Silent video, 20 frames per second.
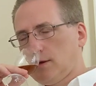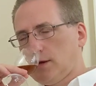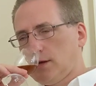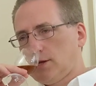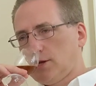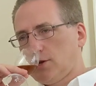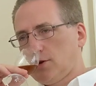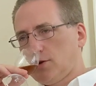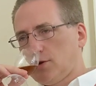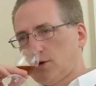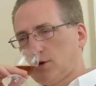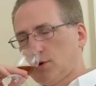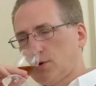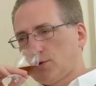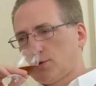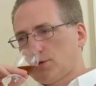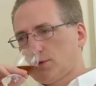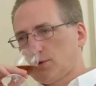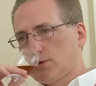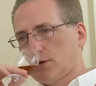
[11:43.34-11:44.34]
hitting your
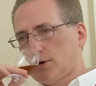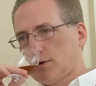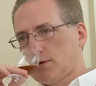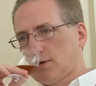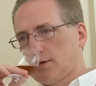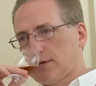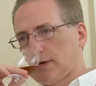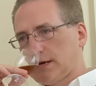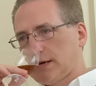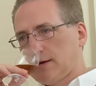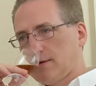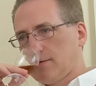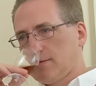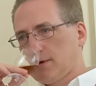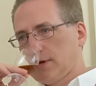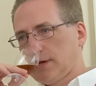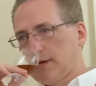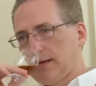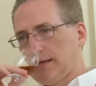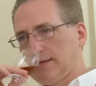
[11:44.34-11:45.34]
nose, so it's hard to take a
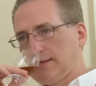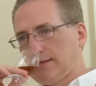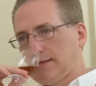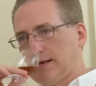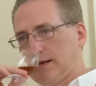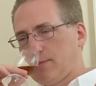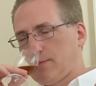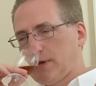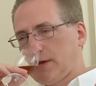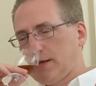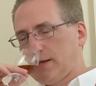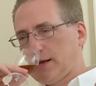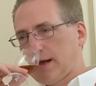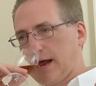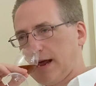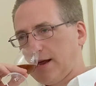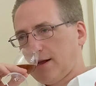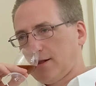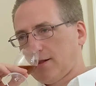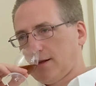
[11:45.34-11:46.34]
really deep
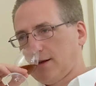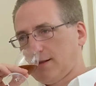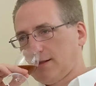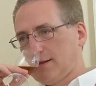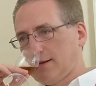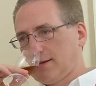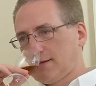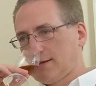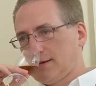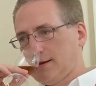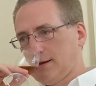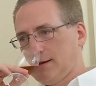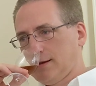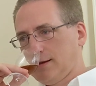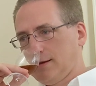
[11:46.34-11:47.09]
inhale on this.